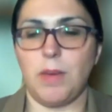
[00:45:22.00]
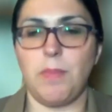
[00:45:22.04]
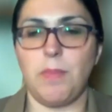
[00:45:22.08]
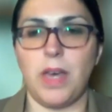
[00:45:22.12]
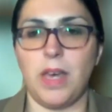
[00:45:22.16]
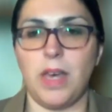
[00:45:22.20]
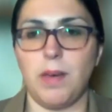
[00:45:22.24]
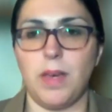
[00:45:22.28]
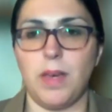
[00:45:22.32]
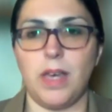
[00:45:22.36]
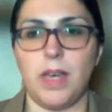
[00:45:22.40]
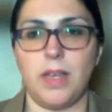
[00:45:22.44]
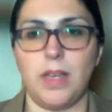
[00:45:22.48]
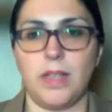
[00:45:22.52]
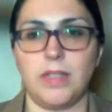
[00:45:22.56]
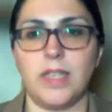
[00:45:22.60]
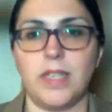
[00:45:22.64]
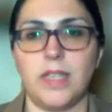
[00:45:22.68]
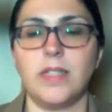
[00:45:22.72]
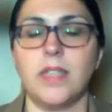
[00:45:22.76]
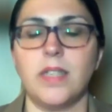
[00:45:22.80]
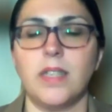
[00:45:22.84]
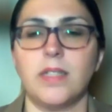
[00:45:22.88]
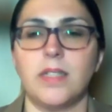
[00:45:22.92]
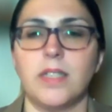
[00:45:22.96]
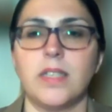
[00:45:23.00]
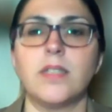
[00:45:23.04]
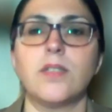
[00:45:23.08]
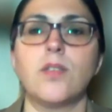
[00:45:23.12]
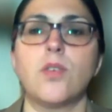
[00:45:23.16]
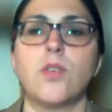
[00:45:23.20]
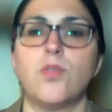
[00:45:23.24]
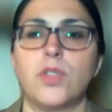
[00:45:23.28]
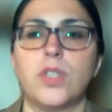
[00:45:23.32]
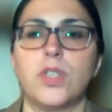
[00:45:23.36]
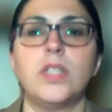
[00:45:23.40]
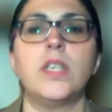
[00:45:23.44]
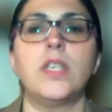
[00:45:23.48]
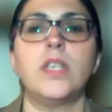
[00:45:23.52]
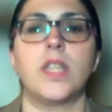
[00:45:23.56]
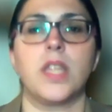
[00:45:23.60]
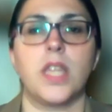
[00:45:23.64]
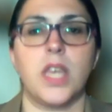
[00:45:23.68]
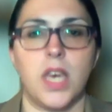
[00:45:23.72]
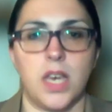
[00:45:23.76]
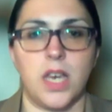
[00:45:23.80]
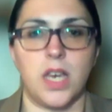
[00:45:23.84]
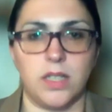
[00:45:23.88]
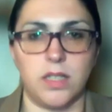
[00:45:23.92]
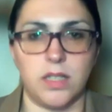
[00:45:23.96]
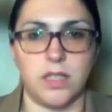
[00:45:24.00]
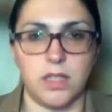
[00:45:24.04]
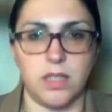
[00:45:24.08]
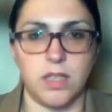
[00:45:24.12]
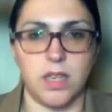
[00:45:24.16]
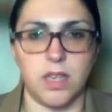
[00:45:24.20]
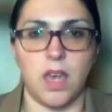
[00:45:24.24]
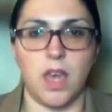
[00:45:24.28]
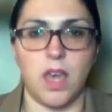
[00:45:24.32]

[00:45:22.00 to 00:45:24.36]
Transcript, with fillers: it, it, just just consider this.